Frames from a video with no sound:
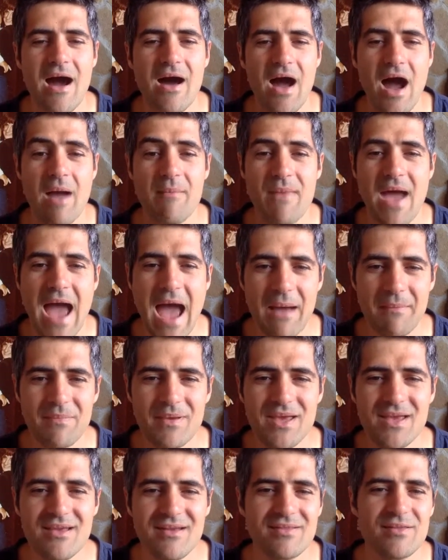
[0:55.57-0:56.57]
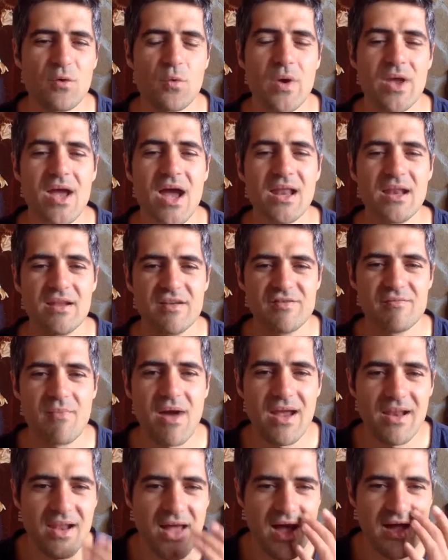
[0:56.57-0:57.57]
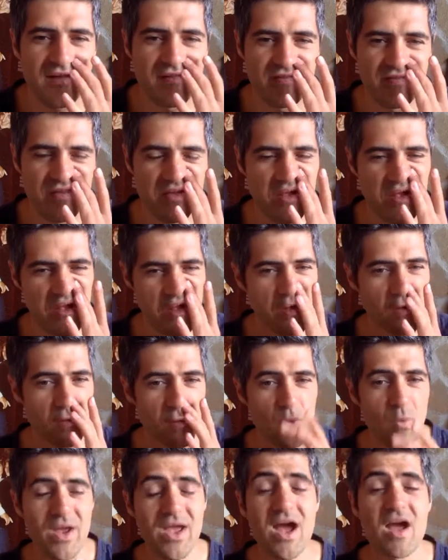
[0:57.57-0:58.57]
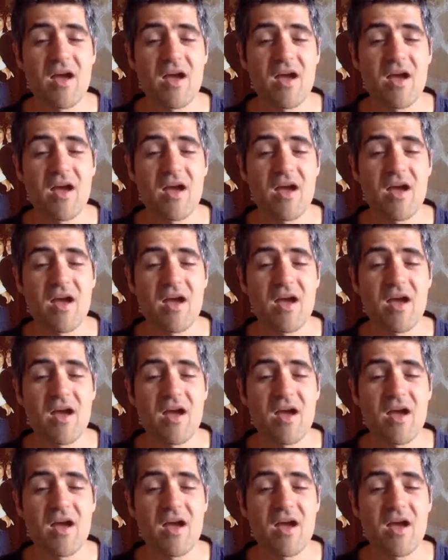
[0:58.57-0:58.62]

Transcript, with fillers: I'm happy, the way I live my life, the way